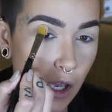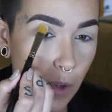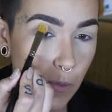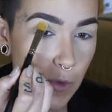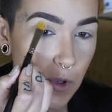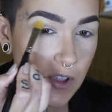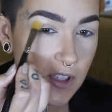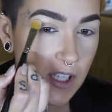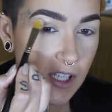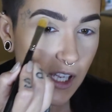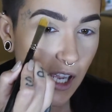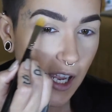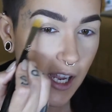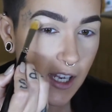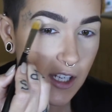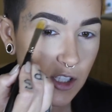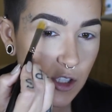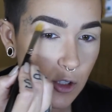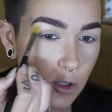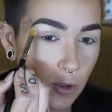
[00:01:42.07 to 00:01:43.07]
I'm using
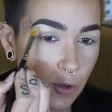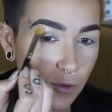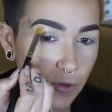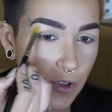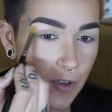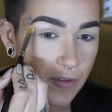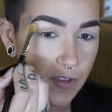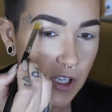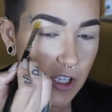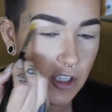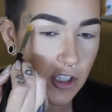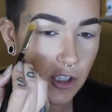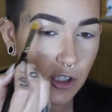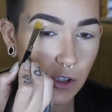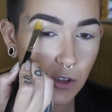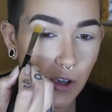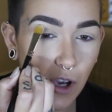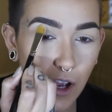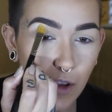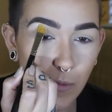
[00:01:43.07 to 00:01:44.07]
a
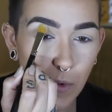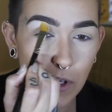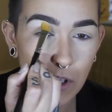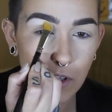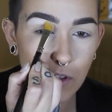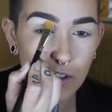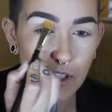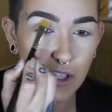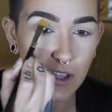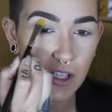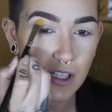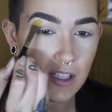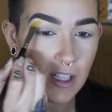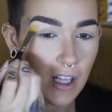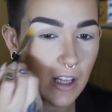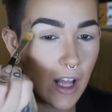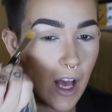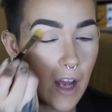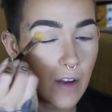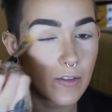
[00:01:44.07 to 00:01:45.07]
252. I've been using this
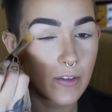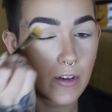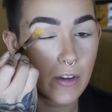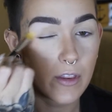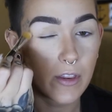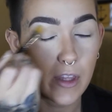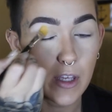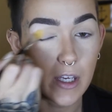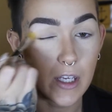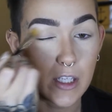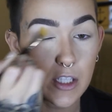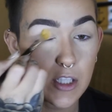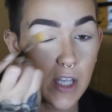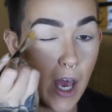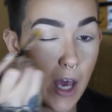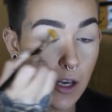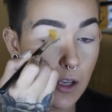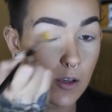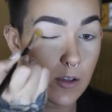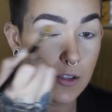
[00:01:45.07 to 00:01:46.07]
a lot for the
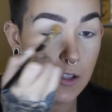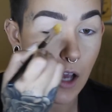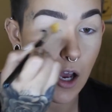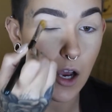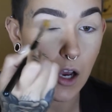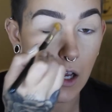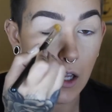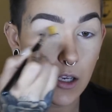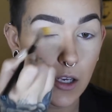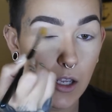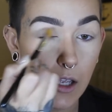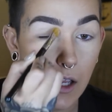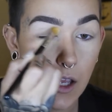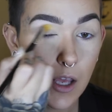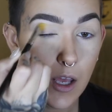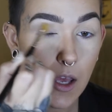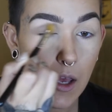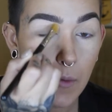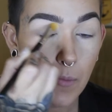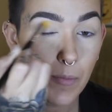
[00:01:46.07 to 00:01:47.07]
shadows on
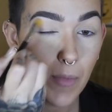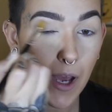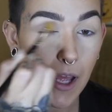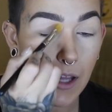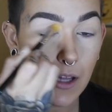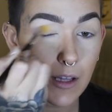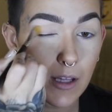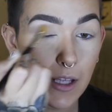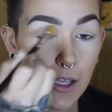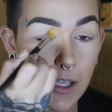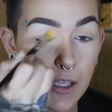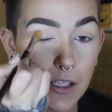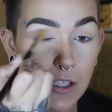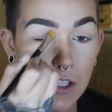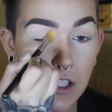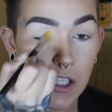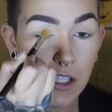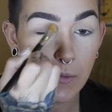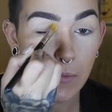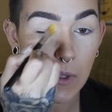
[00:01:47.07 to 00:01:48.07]
my lid
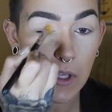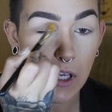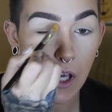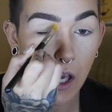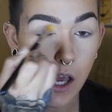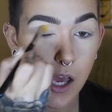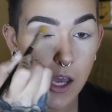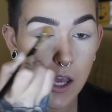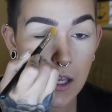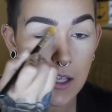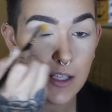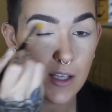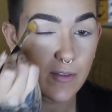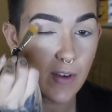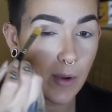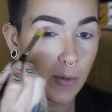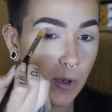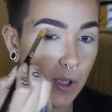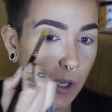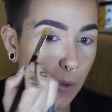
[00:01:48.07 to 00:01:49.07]
just because if
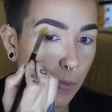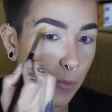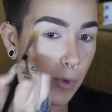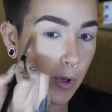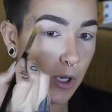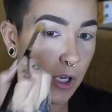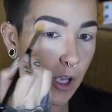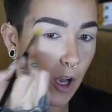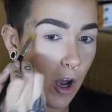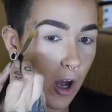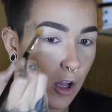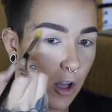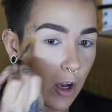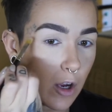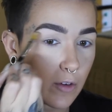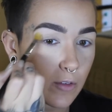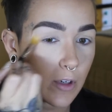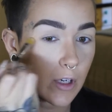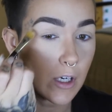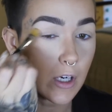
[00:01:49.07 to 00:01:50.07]
I'm going to put it all
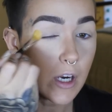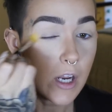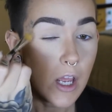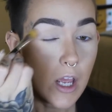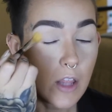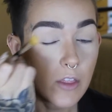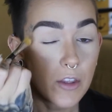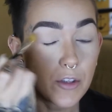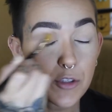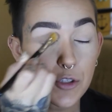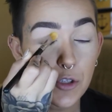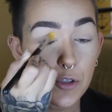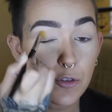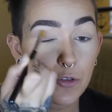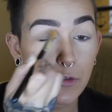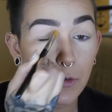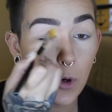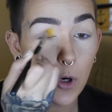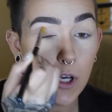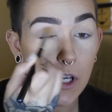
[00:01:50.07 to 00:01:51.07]
over, the
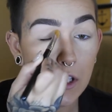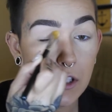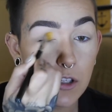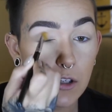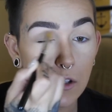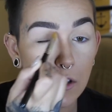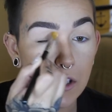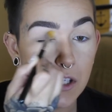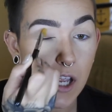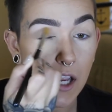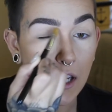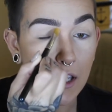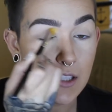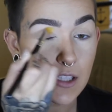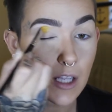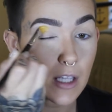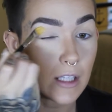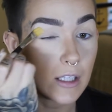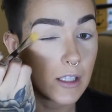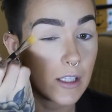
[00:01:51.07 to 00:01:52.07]
242 takes
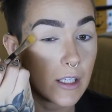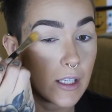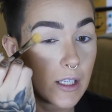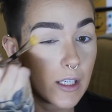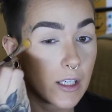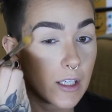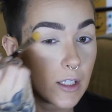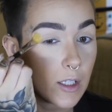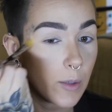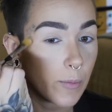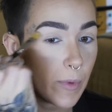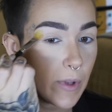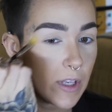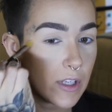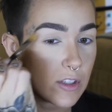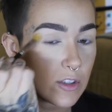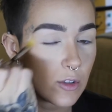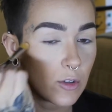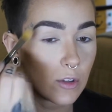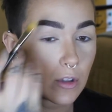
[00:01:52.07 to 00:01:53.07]
a little
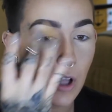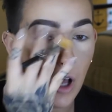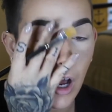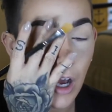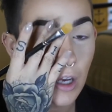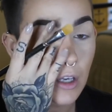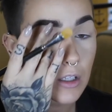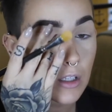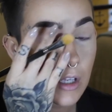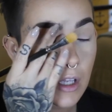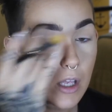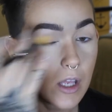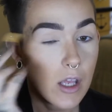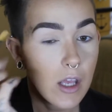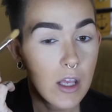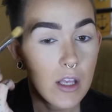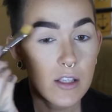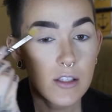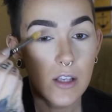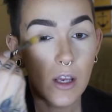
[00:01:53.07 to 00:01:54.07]
bit too long.
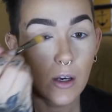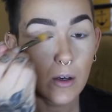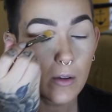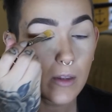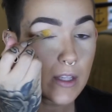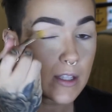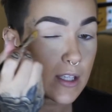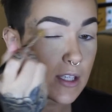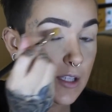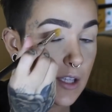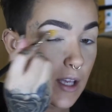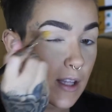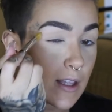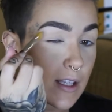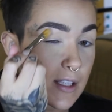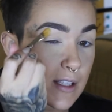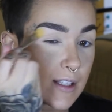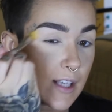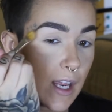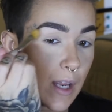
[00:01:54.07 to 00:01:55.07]
So this is like the
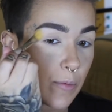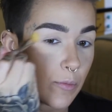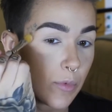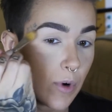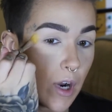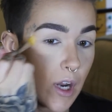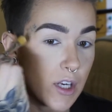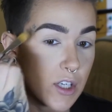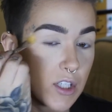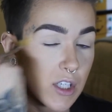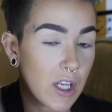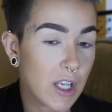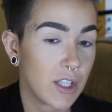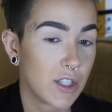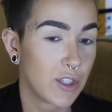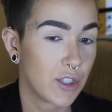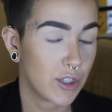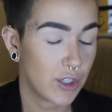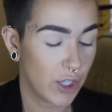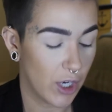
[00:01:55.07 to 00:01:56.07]
same brush,
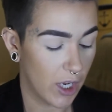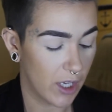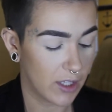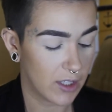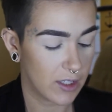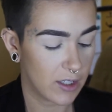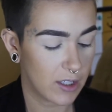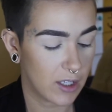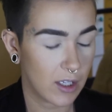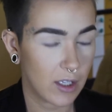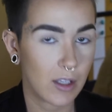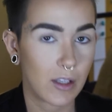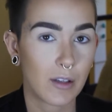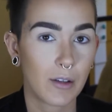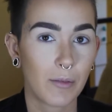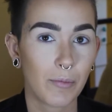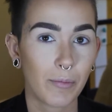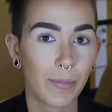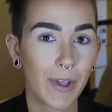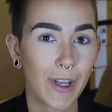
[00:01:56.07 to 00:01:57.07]
it's just
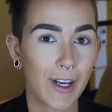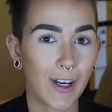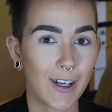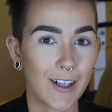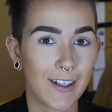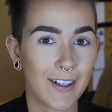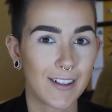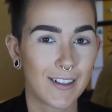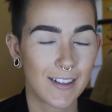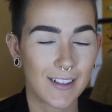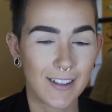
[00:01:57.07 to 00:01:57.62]
bigger.